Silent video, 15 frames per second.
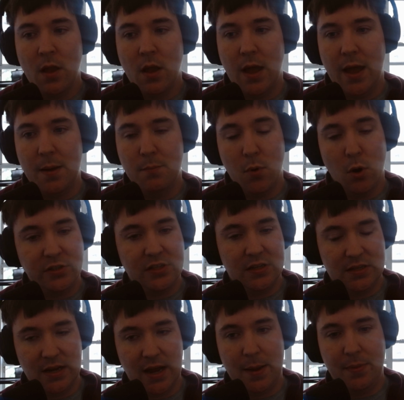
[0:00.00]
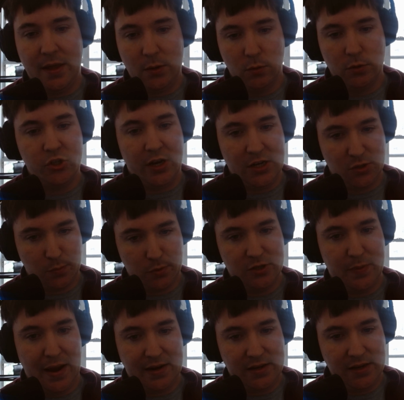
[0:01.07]
Most of the time, they will change
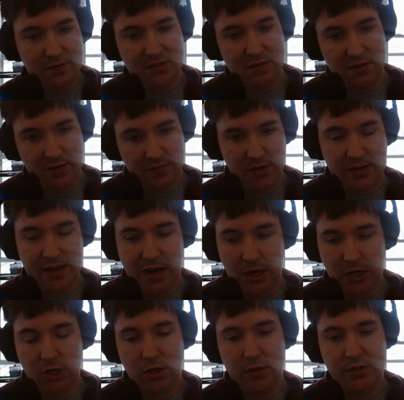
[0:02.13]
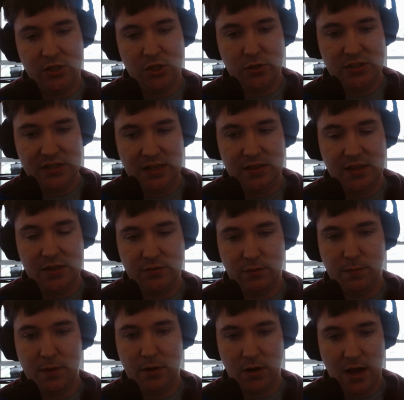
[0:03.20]
perspectives, have different characters, and you see things
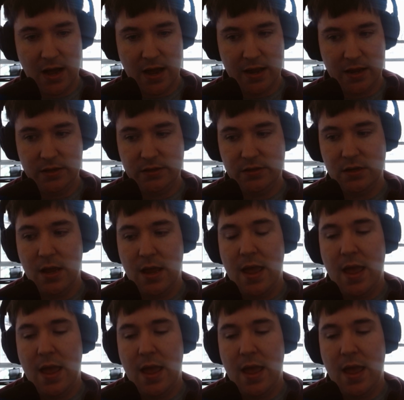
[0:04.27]
from their eyes.